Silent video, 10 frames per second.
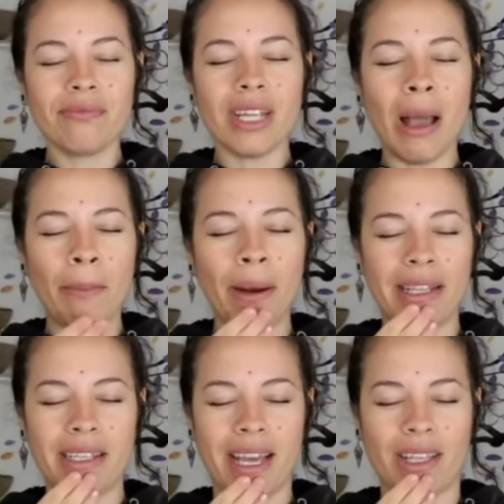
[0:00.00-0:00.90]
Apply
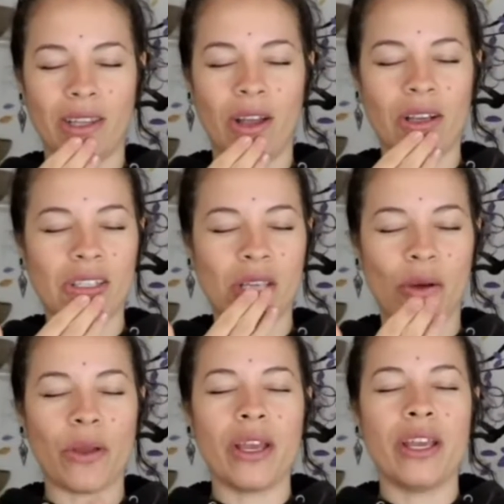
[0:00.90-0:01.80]
the neck lock
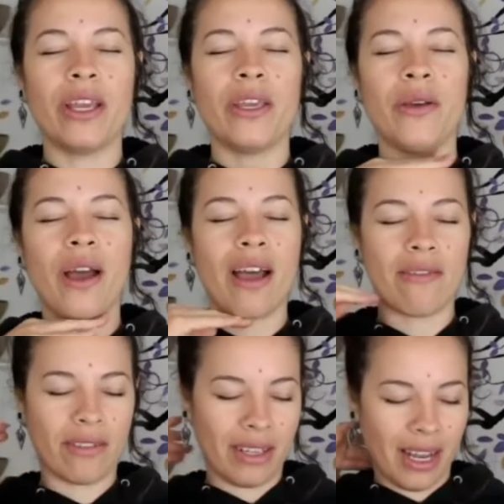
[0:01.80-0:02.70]
so you have
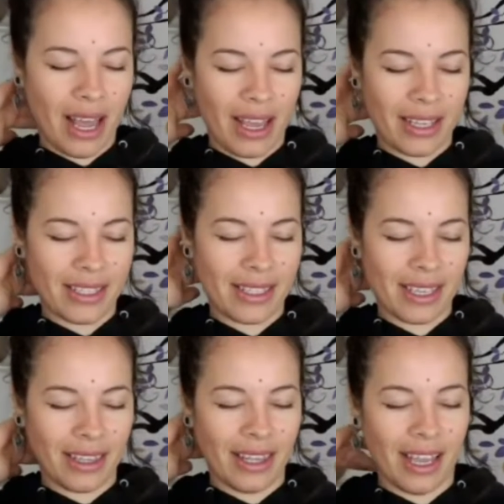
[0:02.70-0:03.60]
a nice
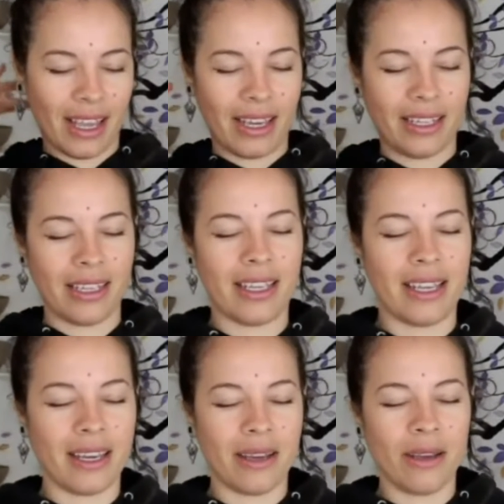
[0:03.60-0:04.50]
line
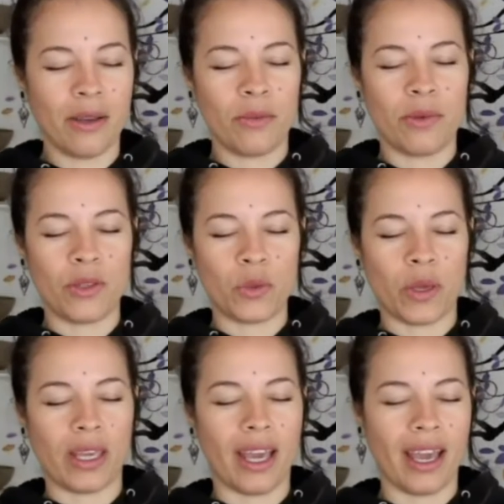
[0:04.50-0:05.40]
here
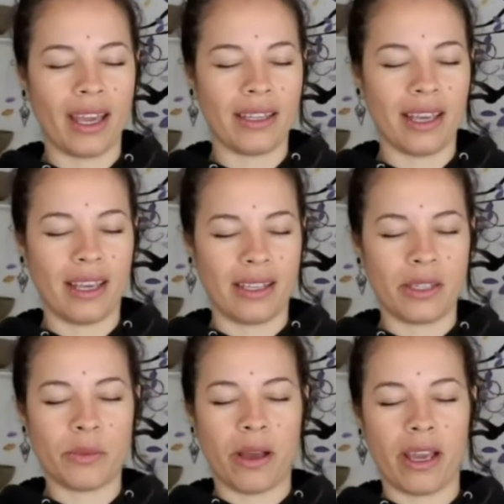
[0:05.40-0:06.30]
between head and
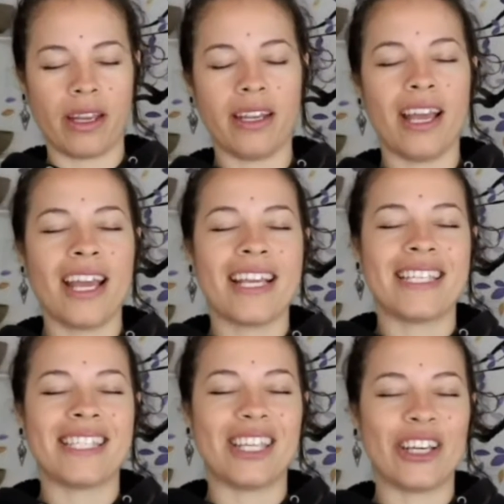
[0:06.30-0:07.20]
spine.
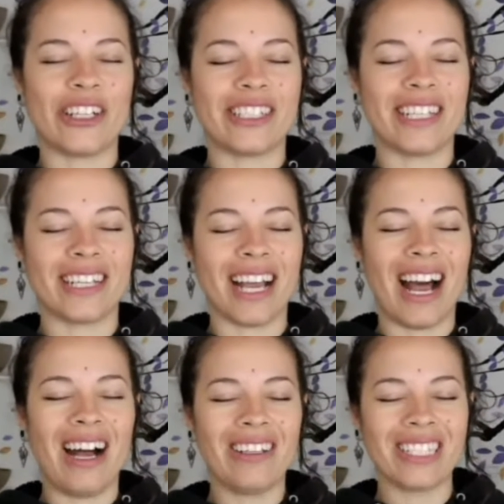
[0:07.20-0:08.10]
Stick your tongue
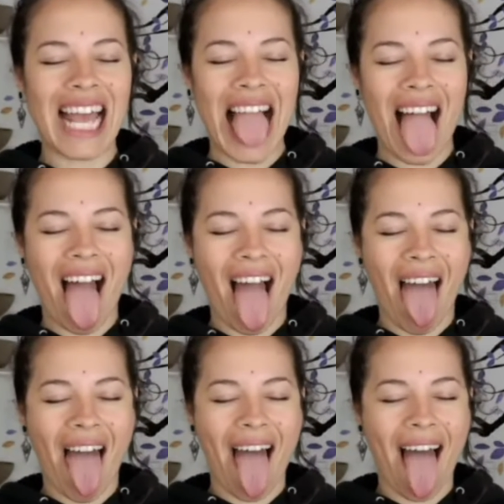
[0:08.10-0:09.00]
out.
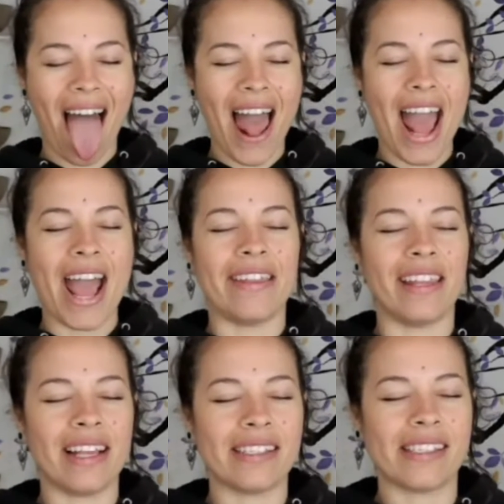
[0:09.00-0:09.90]
And
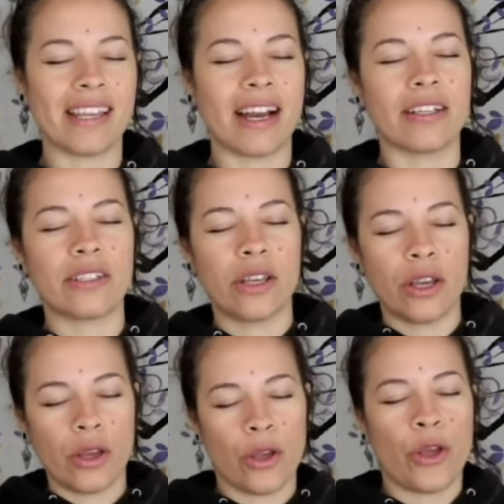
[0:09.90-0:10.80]
let's start
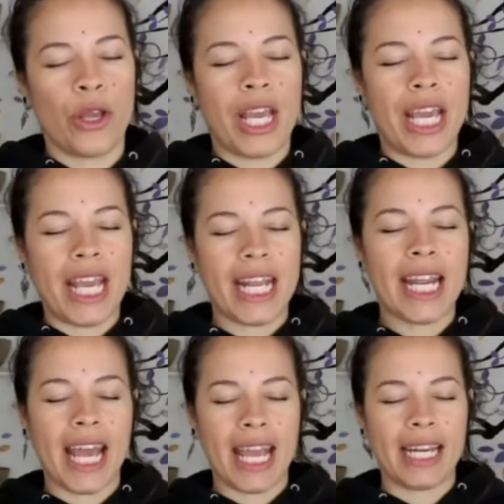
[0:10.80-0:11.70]

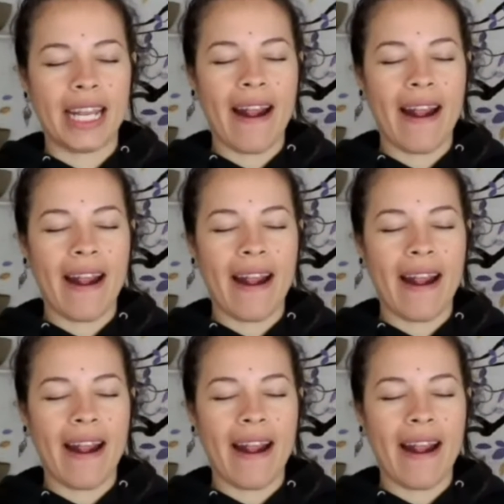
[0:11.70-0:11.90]
inhaling.